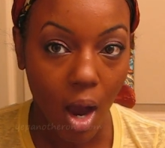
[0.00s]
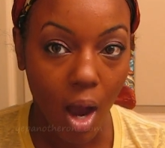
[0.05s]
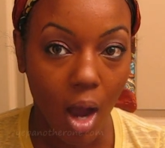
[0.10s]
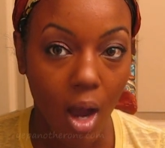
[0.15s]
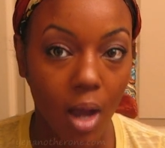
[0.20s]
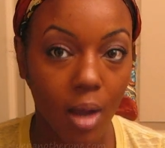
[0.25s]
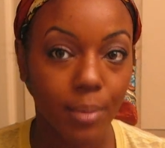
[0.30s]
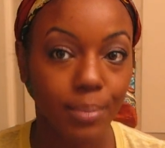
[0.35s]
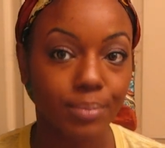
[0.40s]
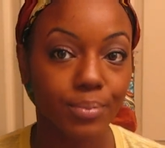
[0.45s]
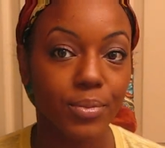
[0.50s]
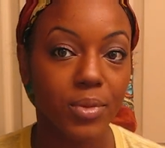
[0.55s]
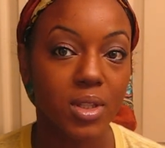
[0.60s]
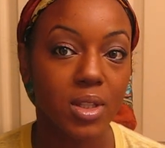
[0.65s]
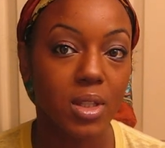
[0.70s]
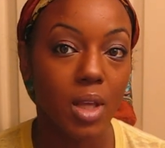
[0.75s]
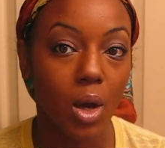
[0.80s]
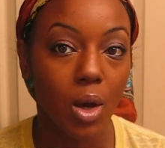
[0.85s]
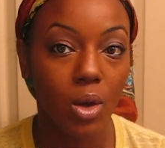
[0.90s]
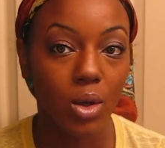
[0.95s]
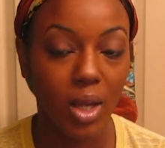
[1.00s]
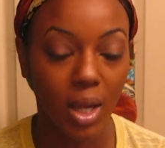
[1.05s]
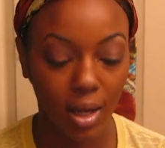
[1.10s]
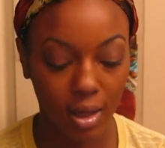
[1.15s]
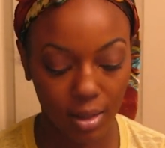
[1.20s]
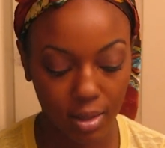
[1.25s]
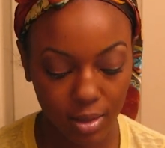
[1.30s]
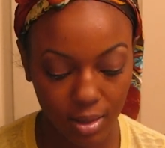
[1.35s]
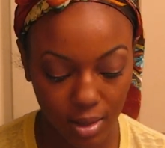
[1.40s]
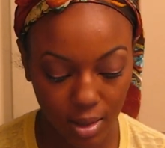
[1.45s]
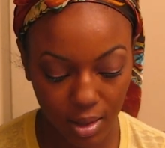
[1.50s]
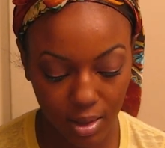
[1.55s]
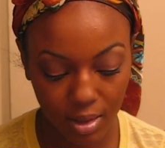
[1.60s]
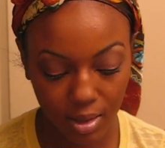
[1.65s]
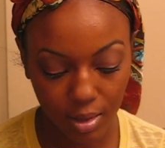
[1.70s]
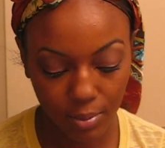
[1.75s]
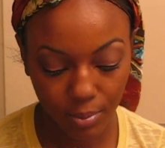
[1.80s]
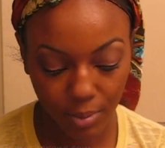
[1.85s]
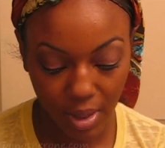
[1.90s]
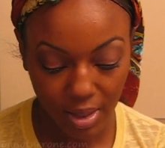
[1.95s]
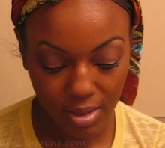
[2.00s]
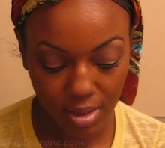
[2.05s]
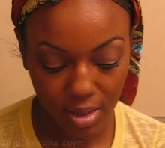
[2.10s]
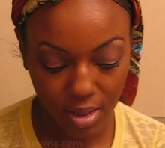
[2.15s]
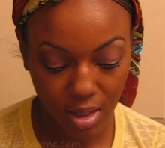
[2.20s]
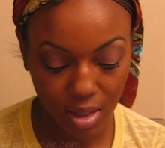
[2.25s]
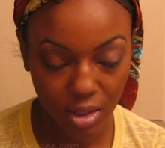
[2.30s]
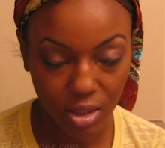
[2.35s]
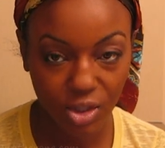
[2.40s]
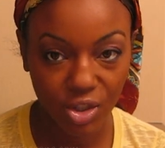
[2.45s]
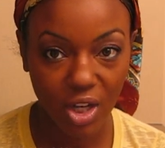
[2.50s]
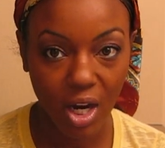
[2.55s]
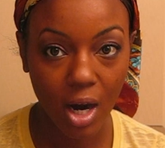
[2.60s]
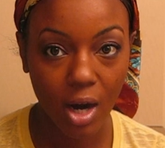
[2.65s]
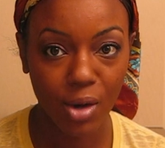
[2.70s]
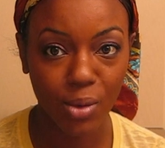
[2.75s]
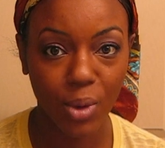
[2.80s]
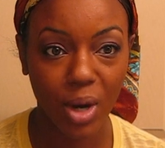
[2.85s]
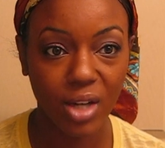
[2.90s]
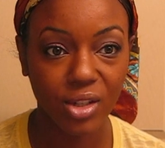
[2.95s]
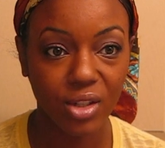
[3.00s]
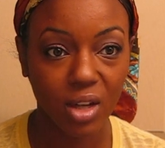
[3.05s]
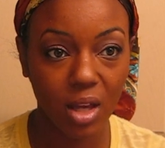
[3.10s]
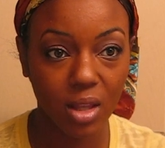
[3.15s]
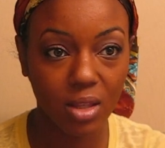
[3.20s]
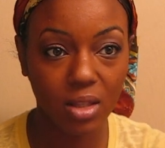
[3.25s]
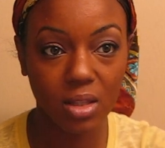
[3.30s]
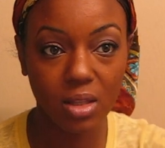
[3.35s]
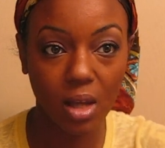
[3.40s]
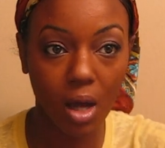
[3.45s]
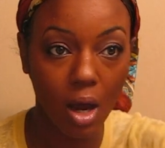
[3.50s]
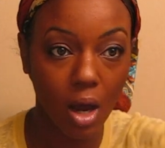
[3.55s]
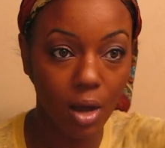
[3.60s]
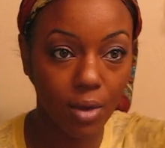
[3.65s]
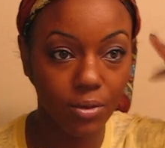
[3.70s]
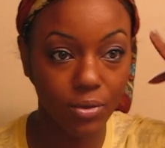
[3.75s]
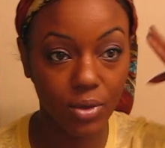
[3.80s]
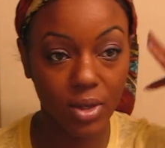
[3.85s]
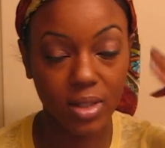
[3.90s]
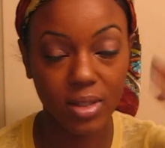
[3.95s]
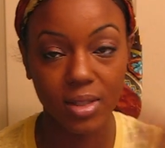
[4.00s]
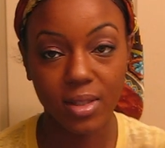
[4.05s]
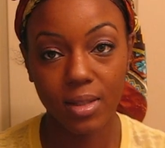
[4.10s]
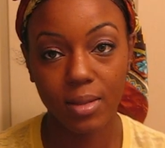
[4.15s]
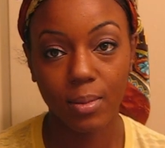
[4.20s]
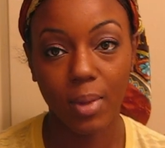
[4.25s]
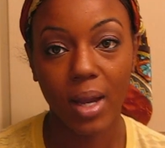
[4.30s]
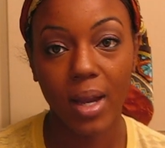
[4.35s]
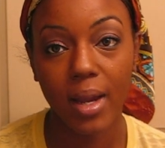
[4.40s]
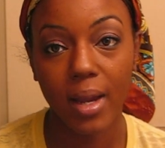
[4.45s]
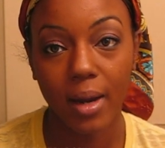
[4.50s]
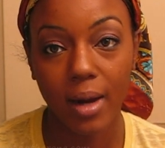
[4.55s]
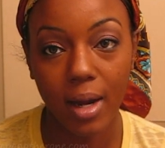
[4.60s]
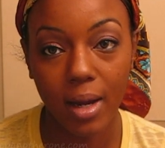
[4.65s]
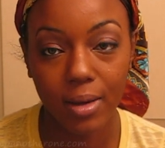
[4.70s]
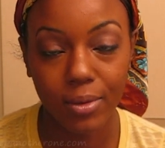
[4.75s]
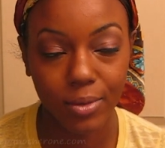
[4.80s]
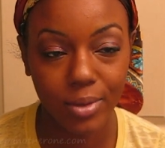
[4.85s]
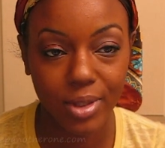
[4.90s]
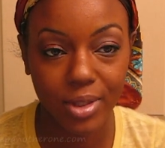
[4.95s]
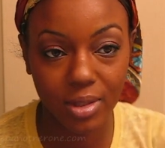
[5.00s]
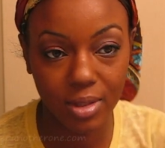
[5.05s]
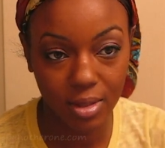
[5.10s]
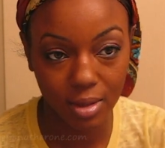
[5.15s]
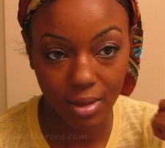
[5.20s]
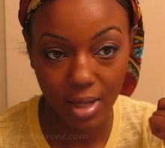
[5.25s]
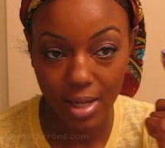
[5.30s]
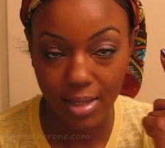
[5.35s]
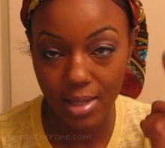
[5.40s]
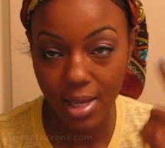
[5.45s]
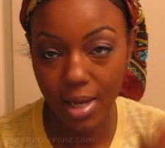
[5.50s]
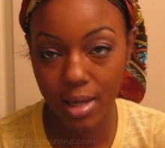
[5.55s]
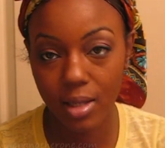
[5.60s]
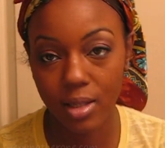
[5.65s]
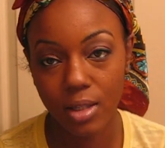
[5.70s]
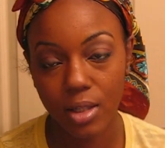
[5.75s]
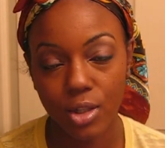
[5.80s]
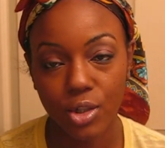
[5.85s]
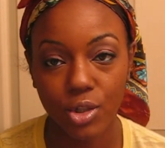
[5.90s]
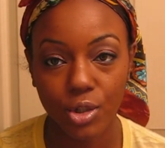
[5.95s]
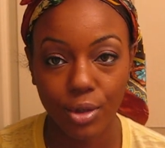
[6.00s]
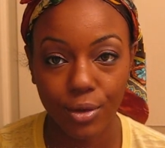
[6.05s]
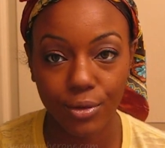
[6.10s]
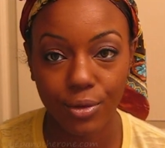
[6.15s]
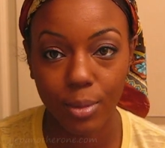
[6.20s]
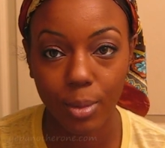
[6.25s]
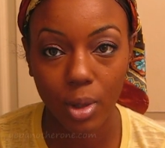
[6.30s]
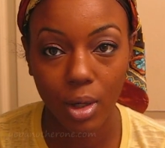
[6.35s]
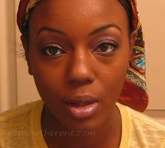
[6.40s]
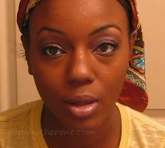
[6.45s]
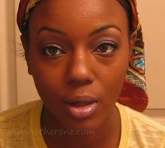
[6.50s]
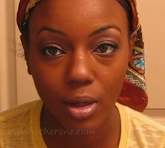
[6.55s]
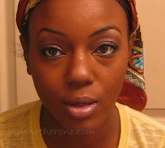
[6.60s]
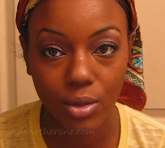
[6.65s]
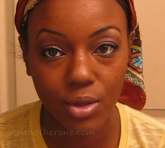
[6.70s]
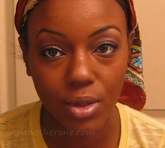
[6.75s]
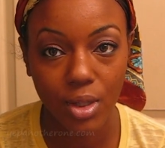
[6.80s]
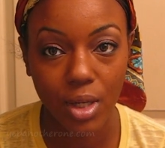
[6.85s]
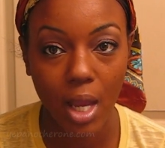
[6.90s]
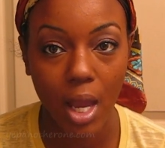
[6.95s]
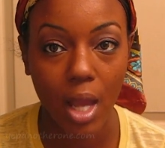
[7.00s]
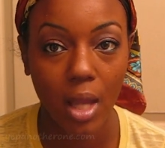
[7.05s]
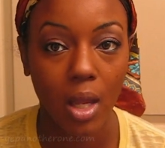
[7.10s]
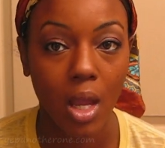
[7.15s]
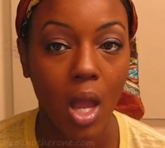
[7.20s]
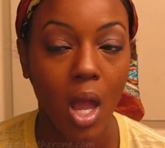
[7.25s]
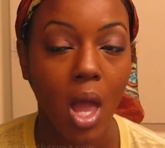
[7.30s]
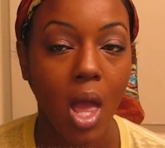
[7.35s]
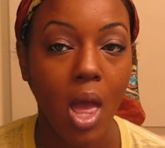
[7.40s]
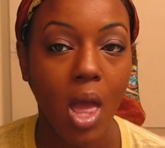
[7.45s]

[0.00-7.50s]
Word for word: Um, so yeah, getting, about to get in the shower, wash all this off, rinse my hair out, which still has that conditioner from earlier today.